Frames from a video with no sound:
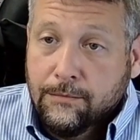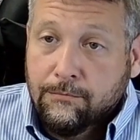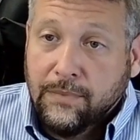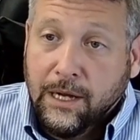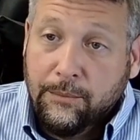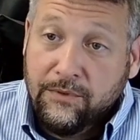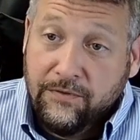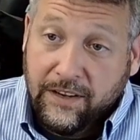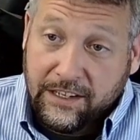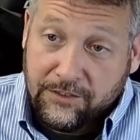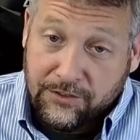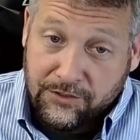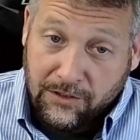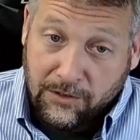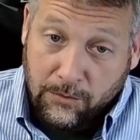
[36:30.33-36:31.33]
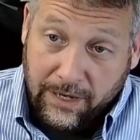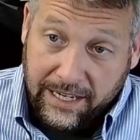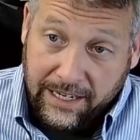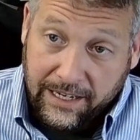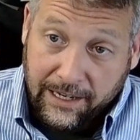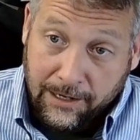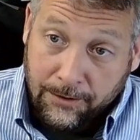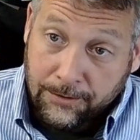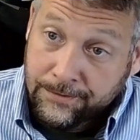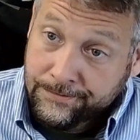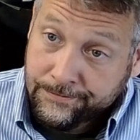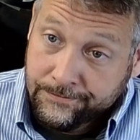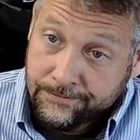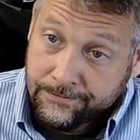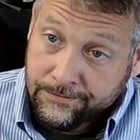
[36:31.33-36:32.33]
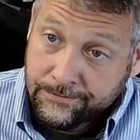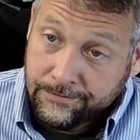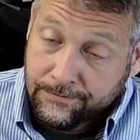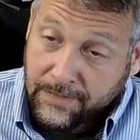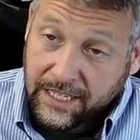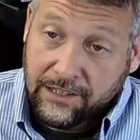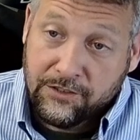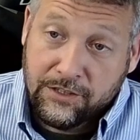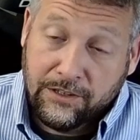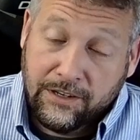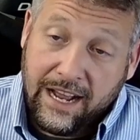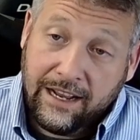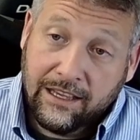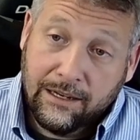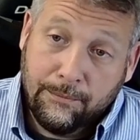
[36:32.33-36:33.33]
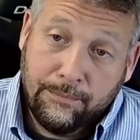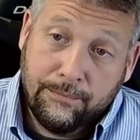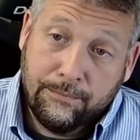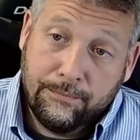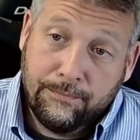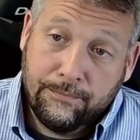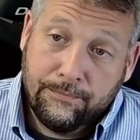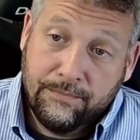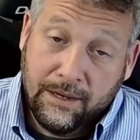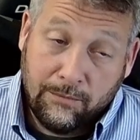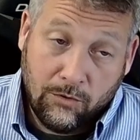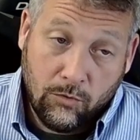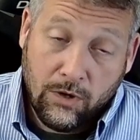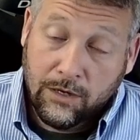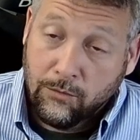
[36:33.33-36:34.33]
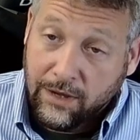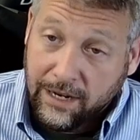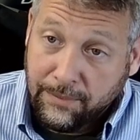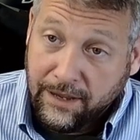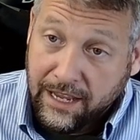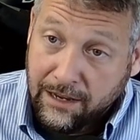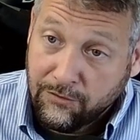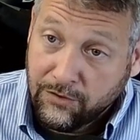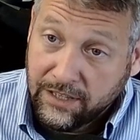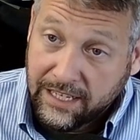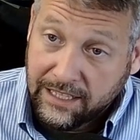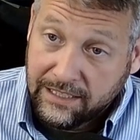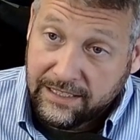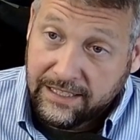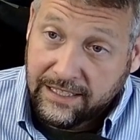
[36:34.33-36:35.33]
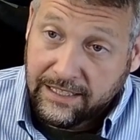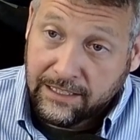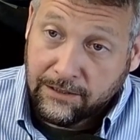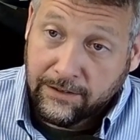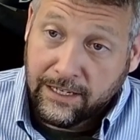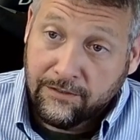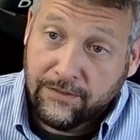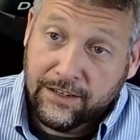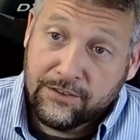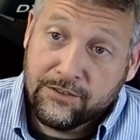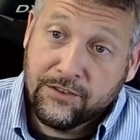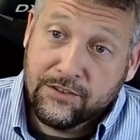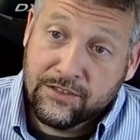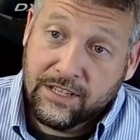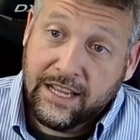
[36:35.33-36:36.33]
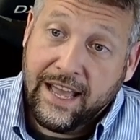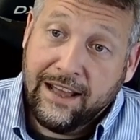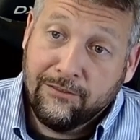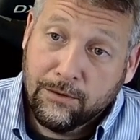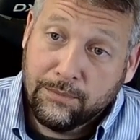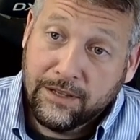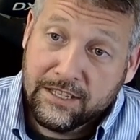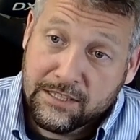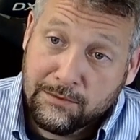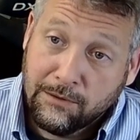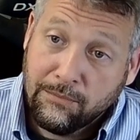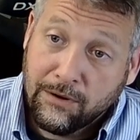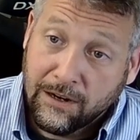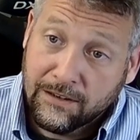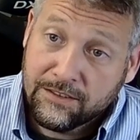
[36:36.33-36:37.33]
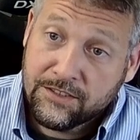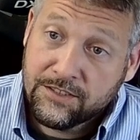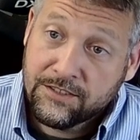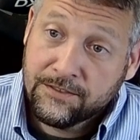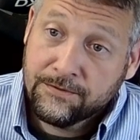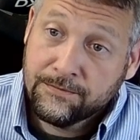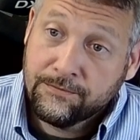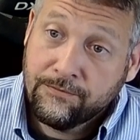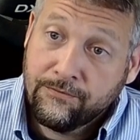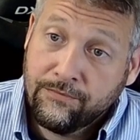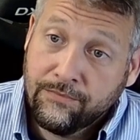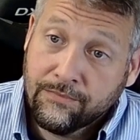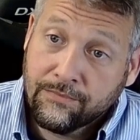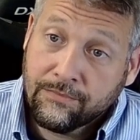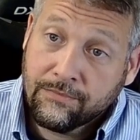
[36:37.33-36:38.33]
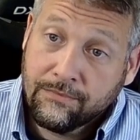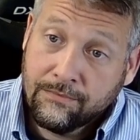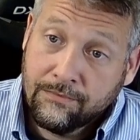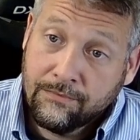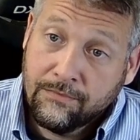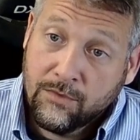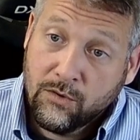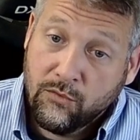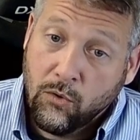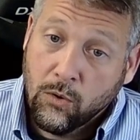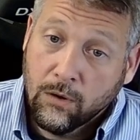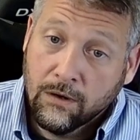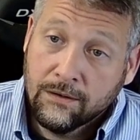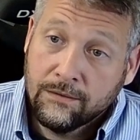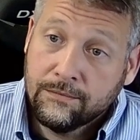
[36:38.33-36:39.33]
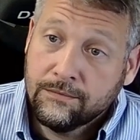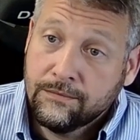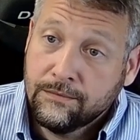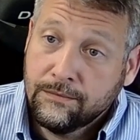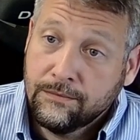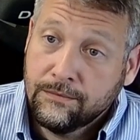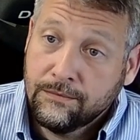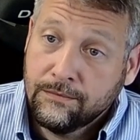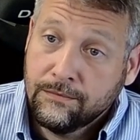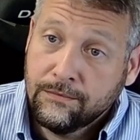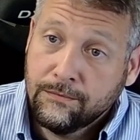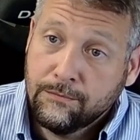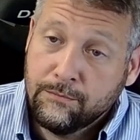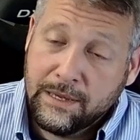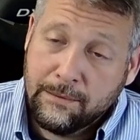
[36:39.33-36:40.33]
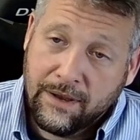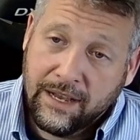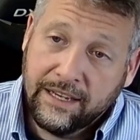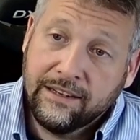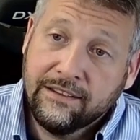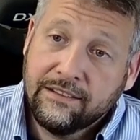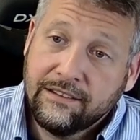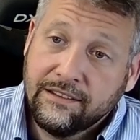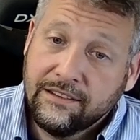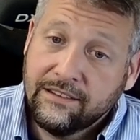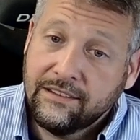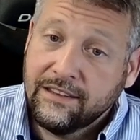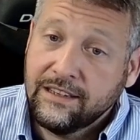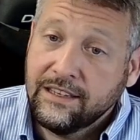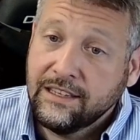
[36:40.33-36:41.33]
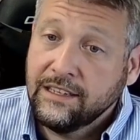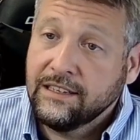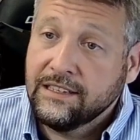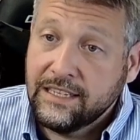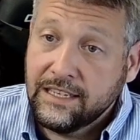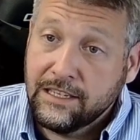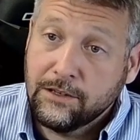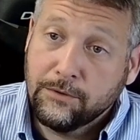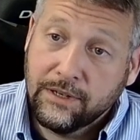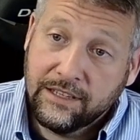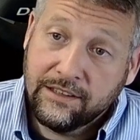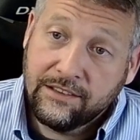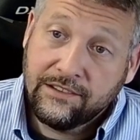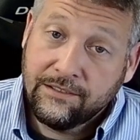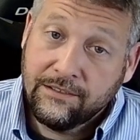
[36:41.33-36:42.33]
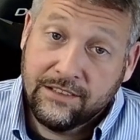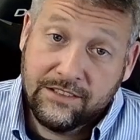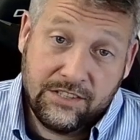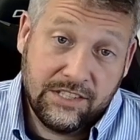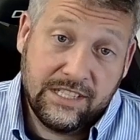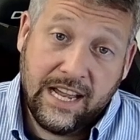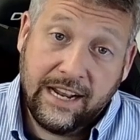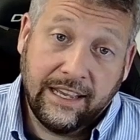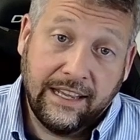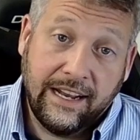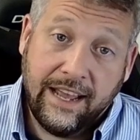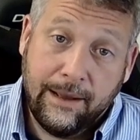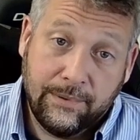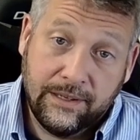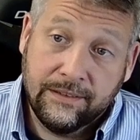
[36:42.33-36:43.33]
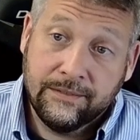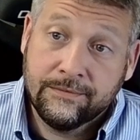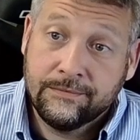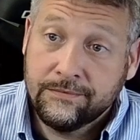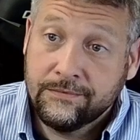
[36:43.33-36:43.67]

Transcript: Bulbs fixtures are the way to go because you're not going to, number one, want to pay for the LED integrated fixtures that have replaceable parts for B- and C and D units. It's just not going to happen.